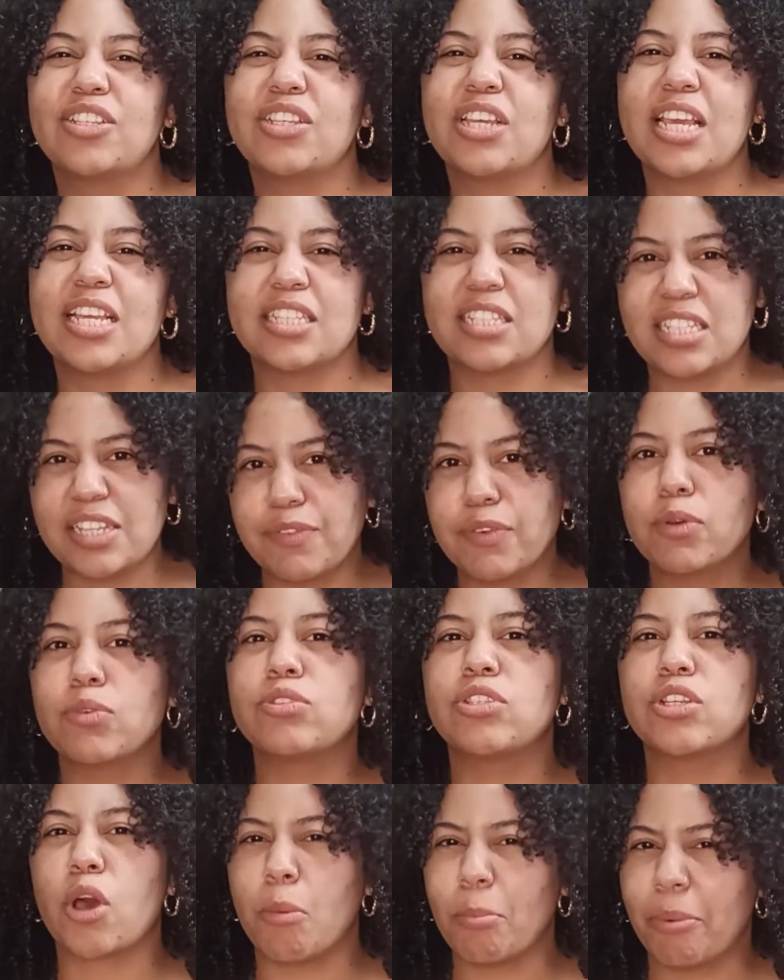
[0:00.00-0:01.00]
it's difficult
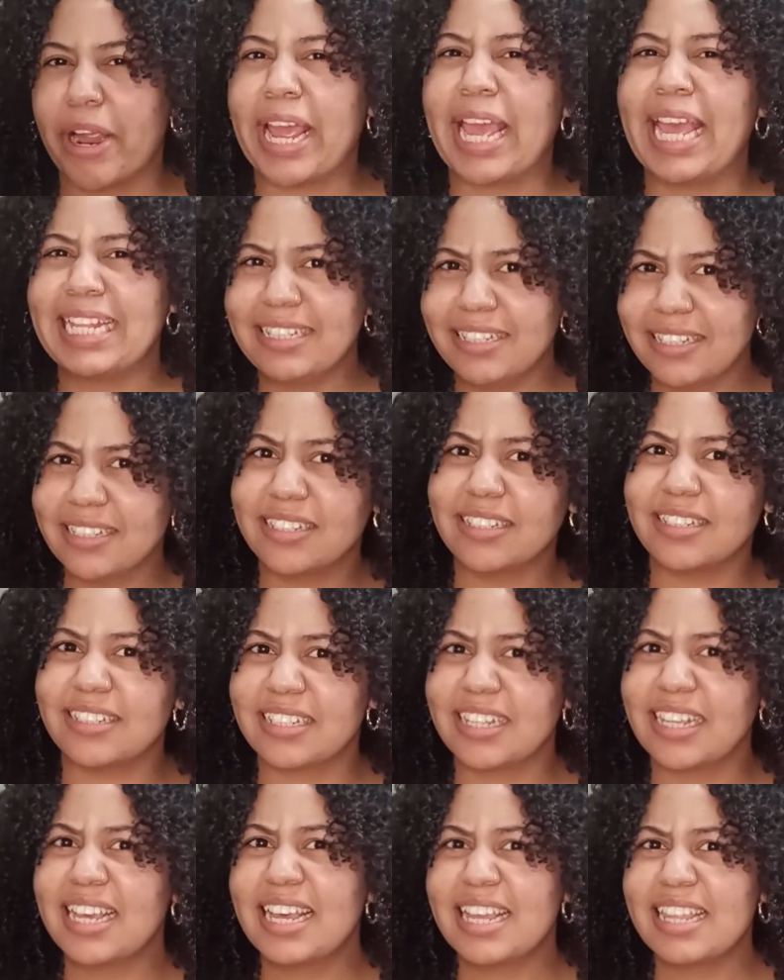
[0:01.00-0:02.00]
to comprehend
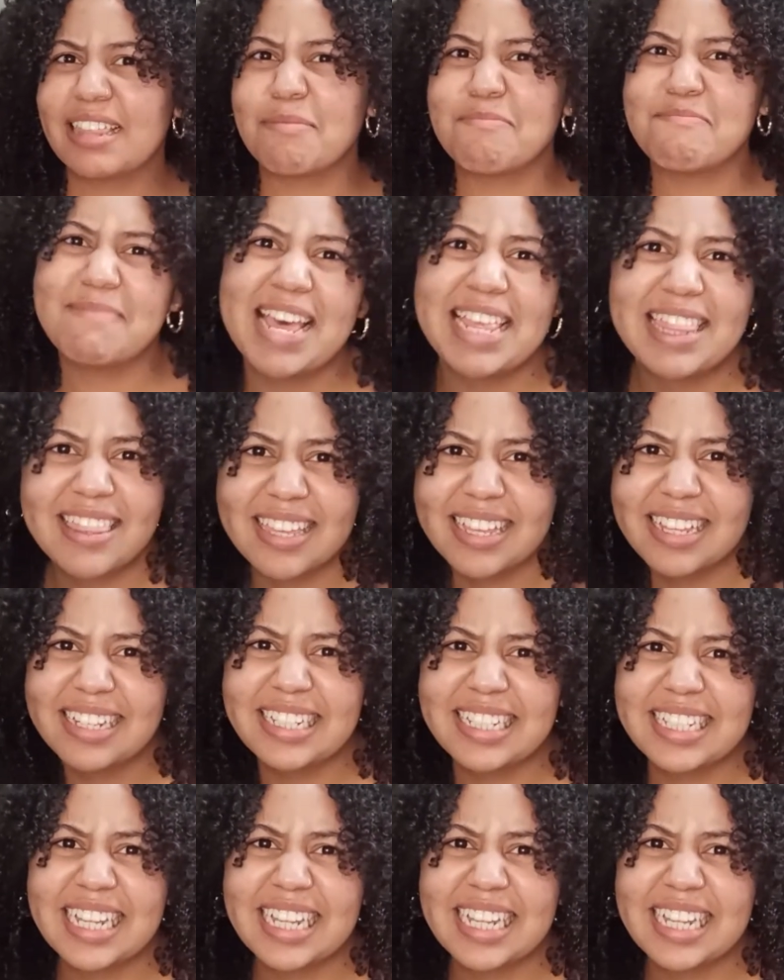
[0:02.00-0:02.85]
the method,